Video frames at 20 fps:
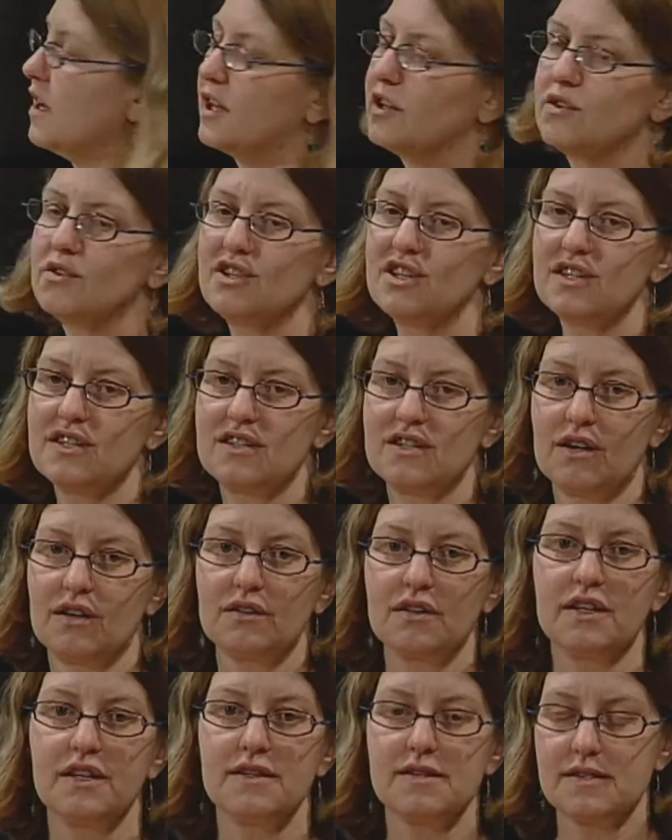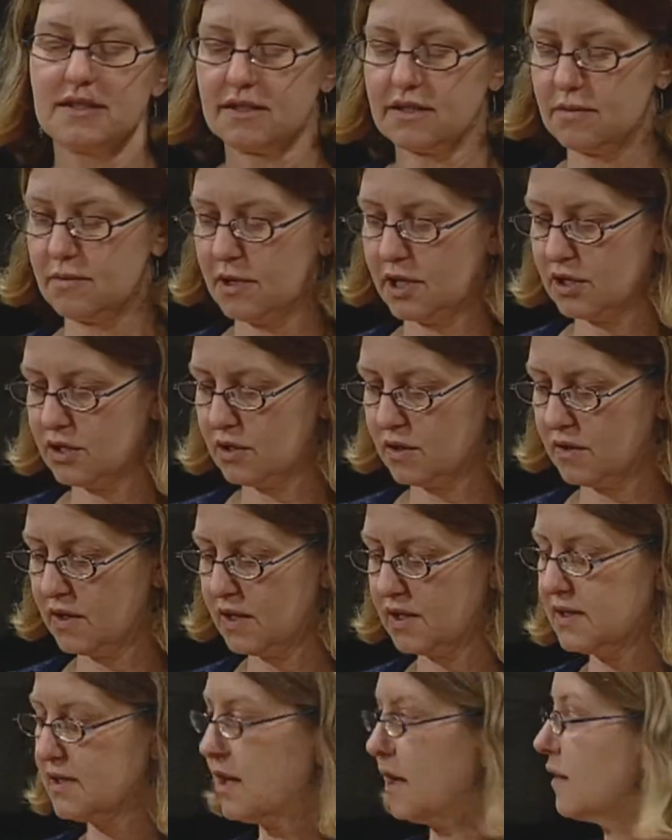ENERGY STAR list to make sure that
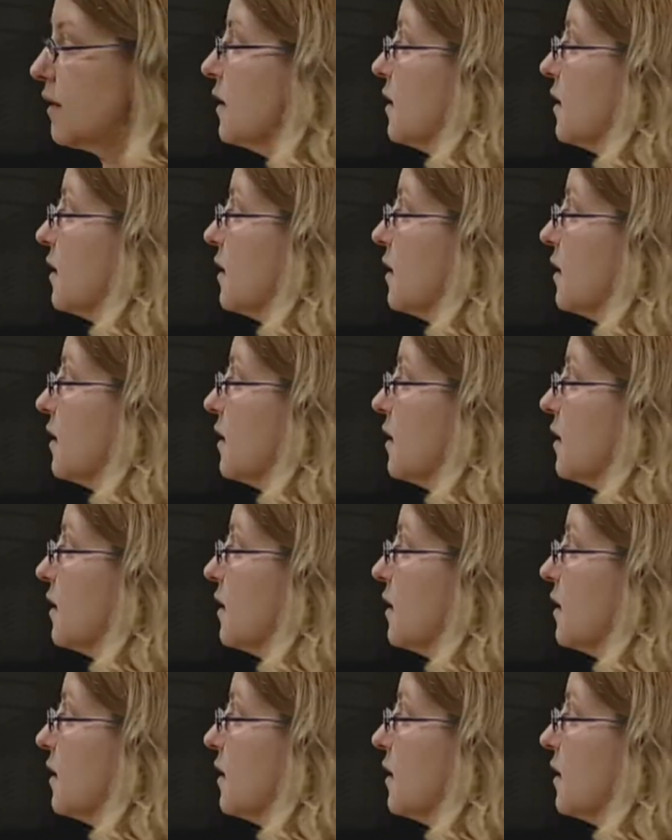it's on the